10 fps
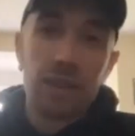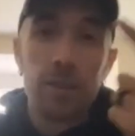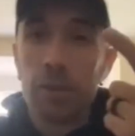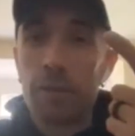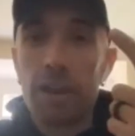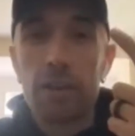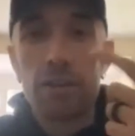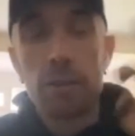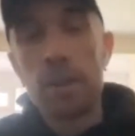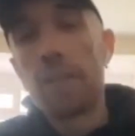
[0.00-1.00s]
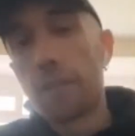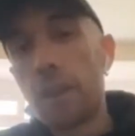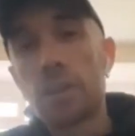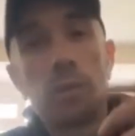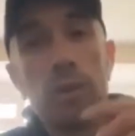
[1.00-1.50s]
two Slipknot records, I mean, the
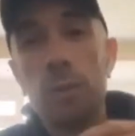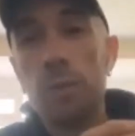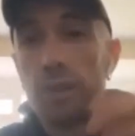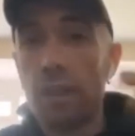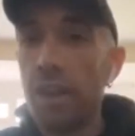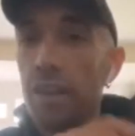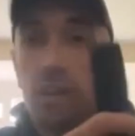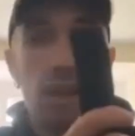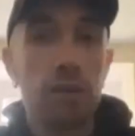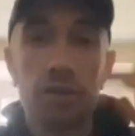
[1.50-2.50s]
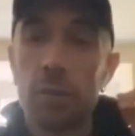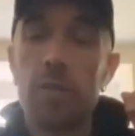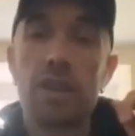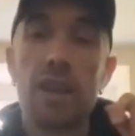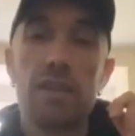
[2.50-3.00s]
first one was like, I was
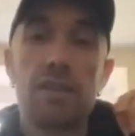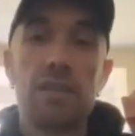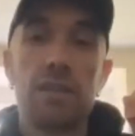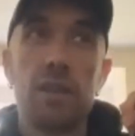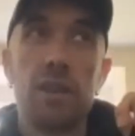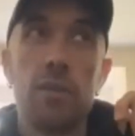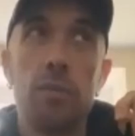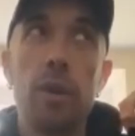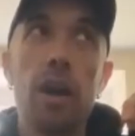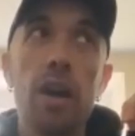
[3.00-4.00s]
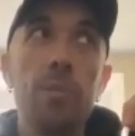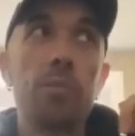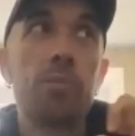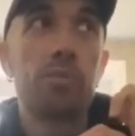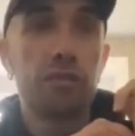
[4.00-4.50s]
obsessed, but I
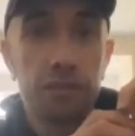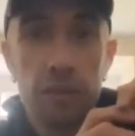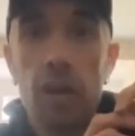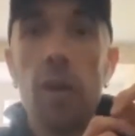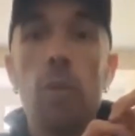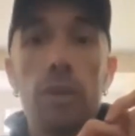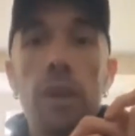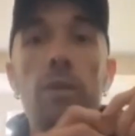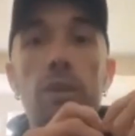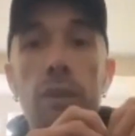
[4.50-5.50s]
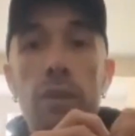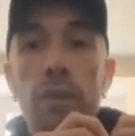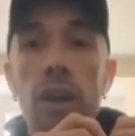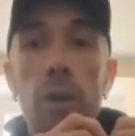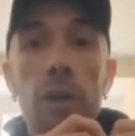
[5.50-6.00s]
prefer what they were doing
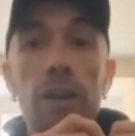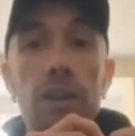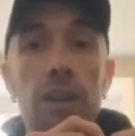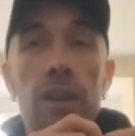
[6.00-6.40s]
on Iowa.